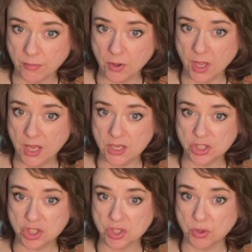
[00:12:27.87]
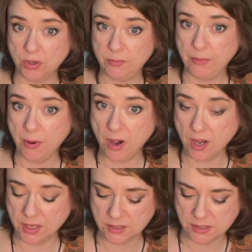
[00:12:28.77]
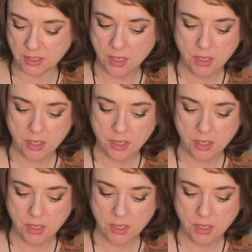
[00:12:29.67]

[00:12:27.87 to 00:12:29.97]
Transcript: Okay, it's just going to be pockets.